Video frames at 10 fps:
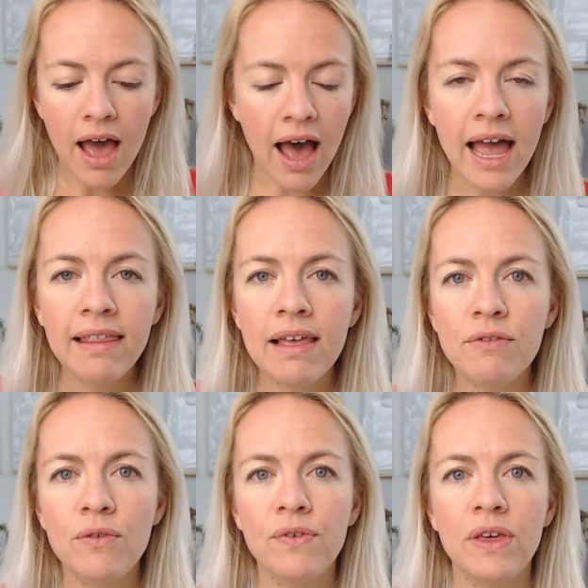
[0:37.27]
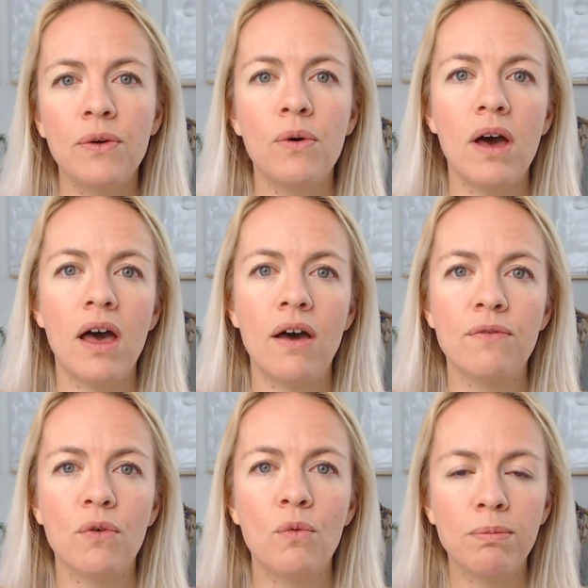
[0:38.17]
high-level view
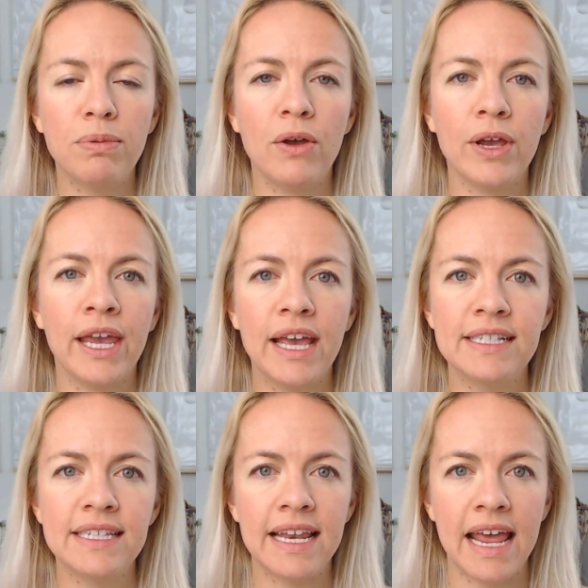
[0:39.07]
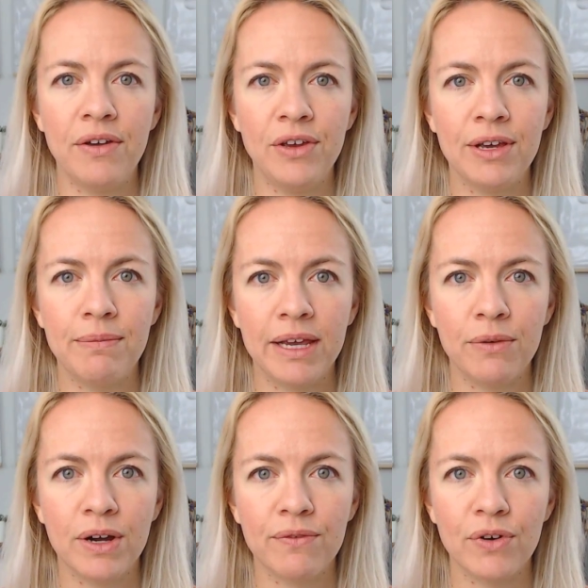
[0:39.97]
of what blogging is and how you can make
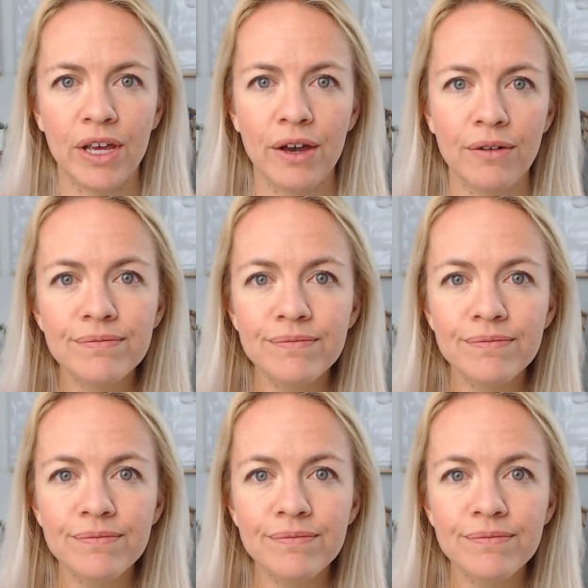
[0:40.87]
it work for you.